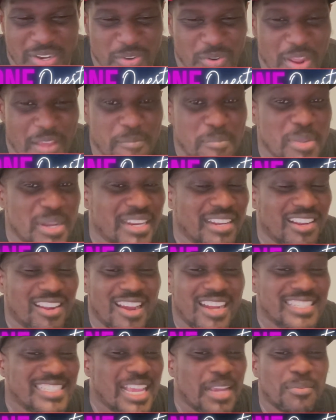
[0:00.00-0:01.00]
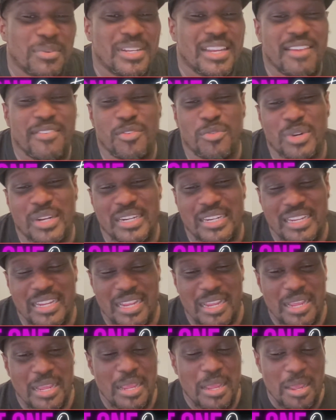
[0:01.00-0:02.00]
I know I've been in contact with everyone,
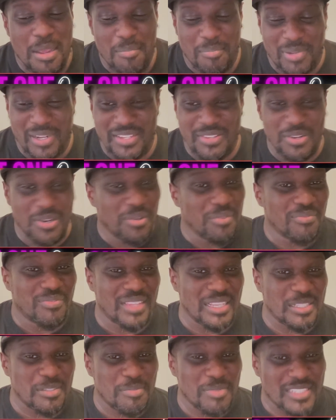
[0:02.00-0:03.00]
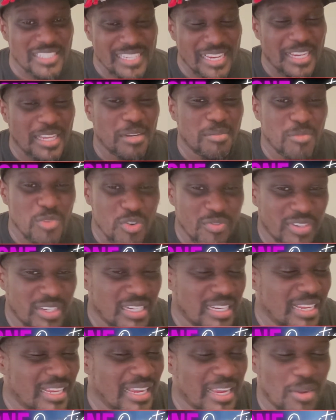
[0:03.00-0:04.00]
but things have been shaking and
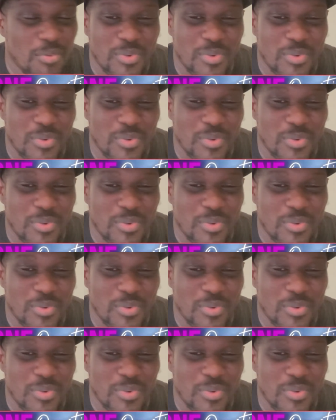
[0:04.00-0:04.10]
moving,